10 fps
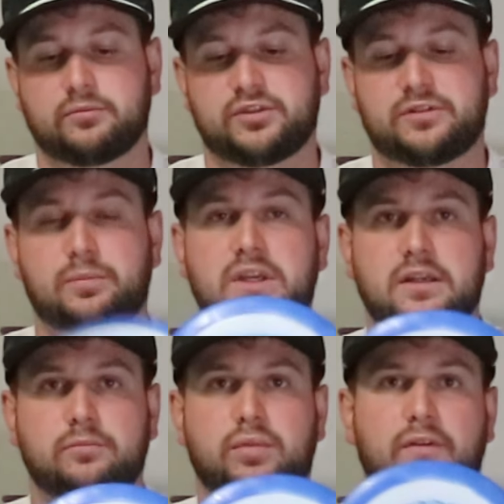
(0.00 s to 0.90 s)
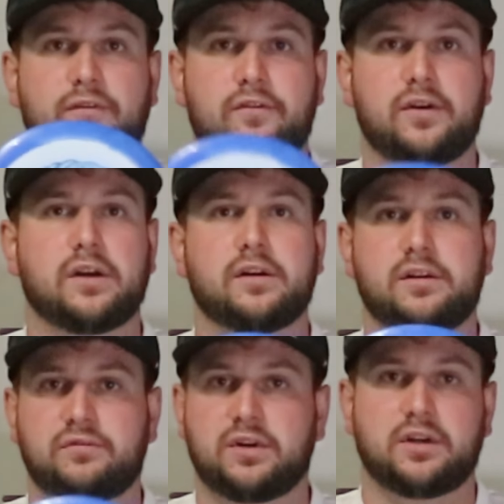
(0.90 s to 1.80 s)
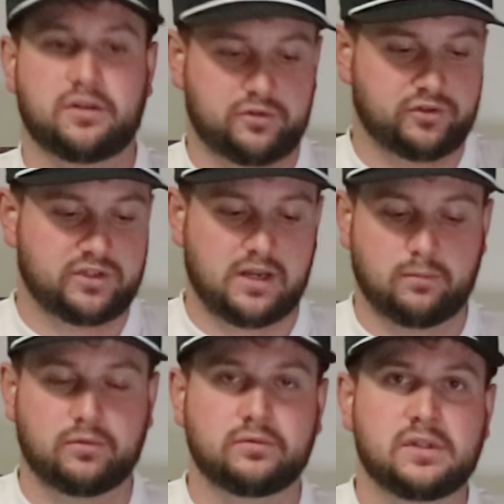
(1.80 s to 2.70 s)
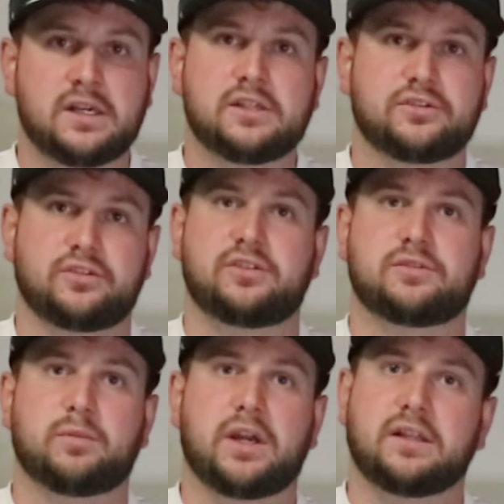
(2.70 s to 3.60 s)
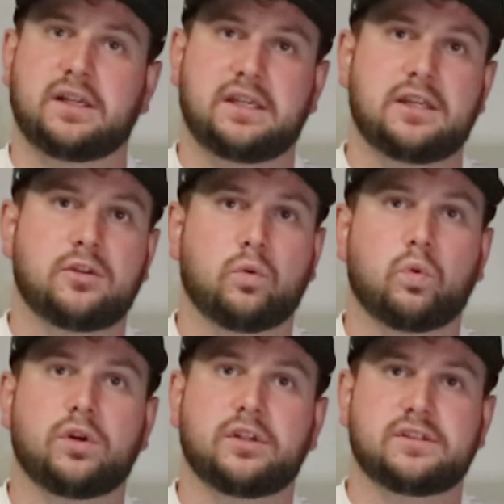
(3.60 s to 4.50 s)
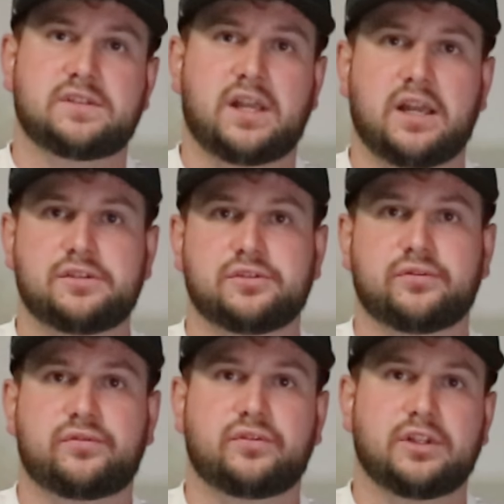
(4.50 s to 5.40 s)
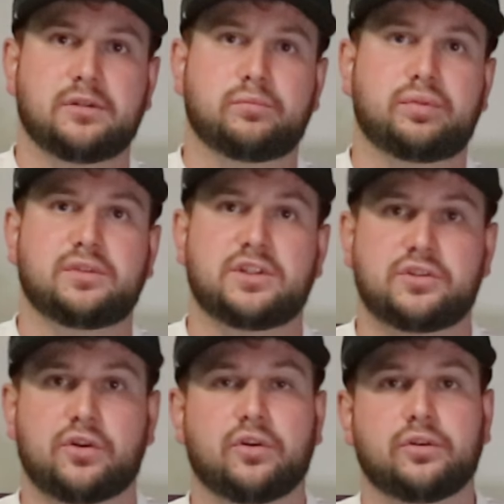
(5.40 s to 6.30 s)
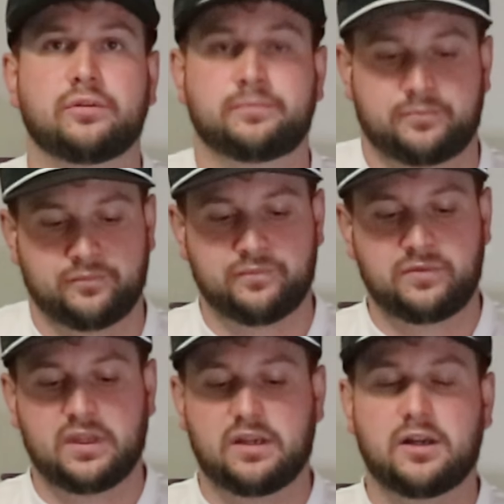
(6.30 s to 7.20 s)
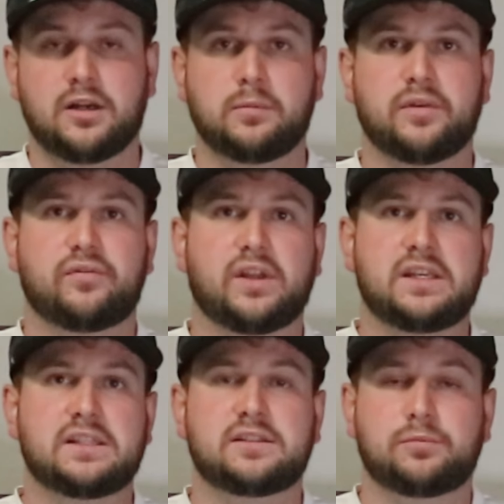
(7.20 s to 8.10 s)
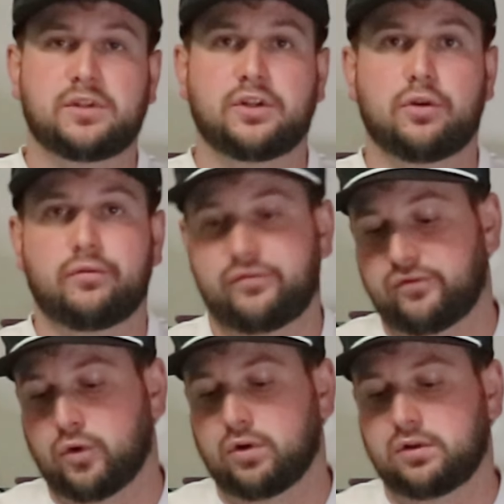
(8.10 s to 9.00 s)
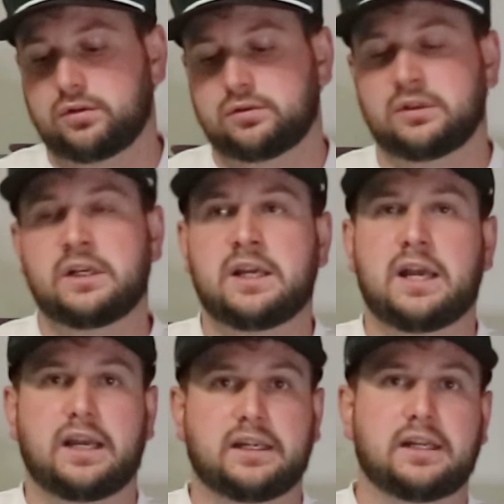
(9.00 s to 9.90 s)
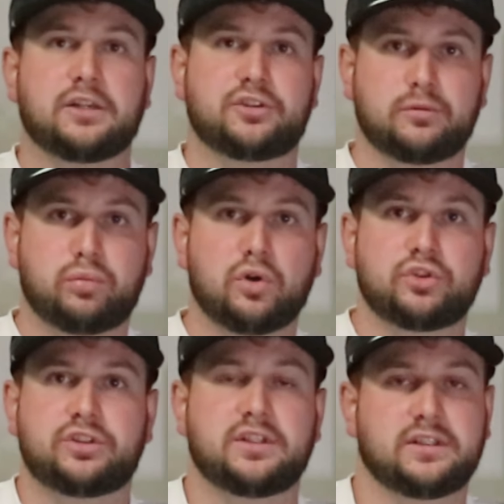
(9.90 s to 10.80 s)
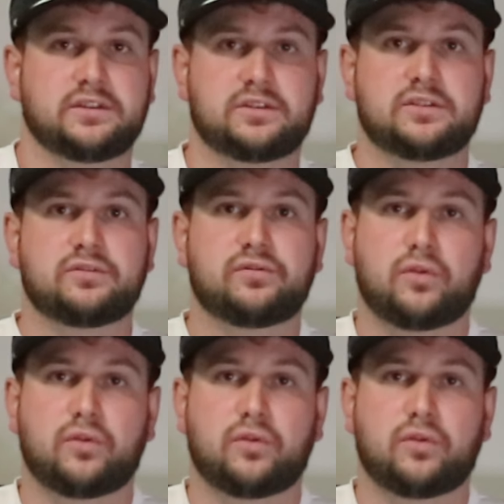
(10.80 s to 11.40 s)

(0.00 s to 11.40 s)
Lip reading: speed, but very, very understable. So this is my like in the woods hyzer flip to turn. If I need something to go far, I can actually push this